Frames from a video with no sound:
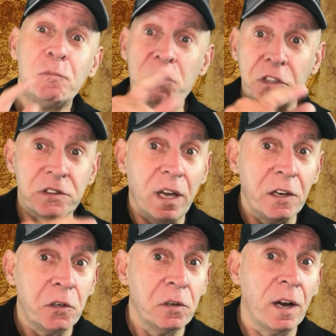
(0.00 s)
just
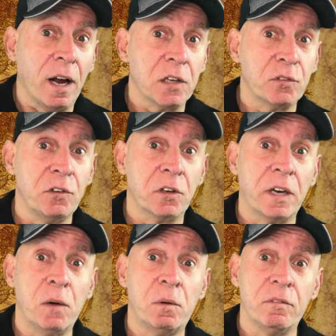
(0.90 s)
like you guys, for your
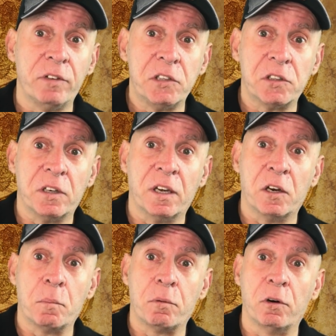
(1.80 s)
K1 visa to
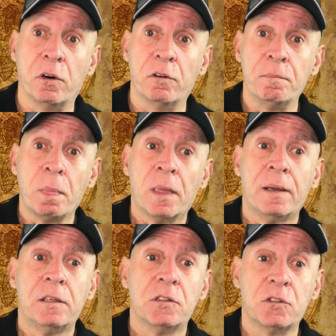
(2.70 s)
get approved
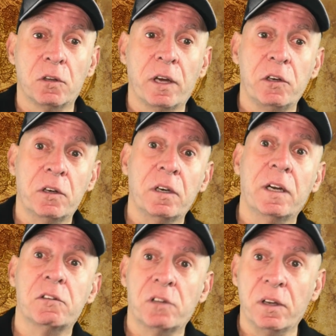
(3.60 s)
so that you can
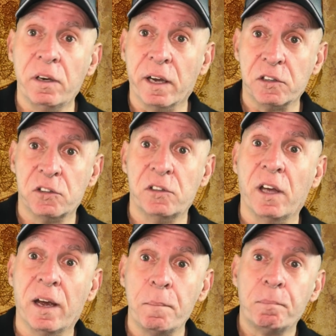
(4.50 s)
get to the next
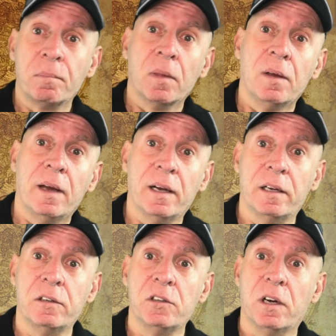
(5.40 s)
step
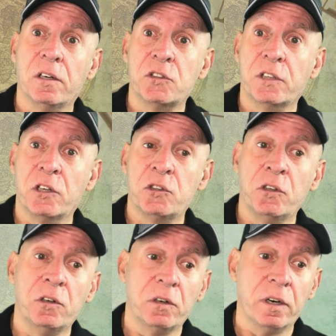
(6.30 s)
and schedule
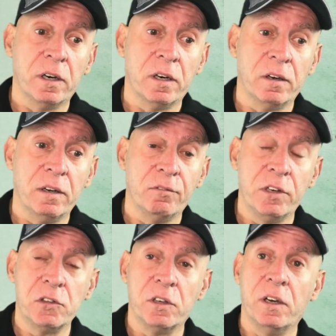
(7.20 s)
your
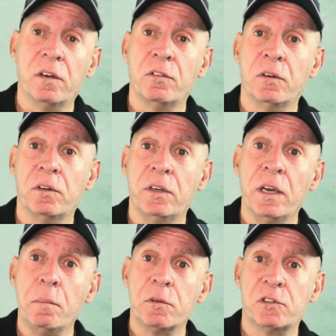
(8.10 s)
visa interview at the
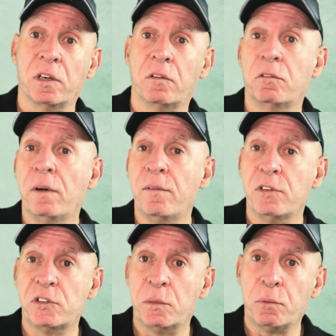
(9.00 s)
embassy through
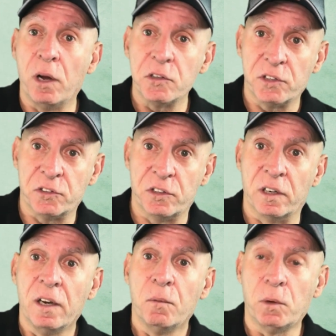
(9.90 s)
MVC processing.
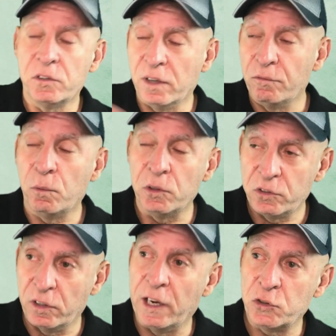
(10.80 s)
Once
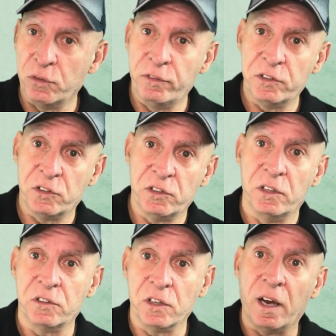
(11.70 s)
the National Visa
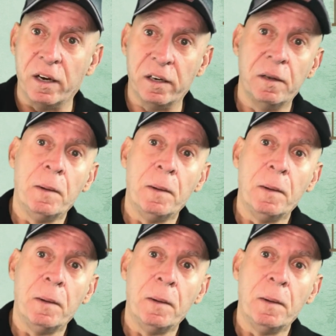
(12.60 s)
Center's got it,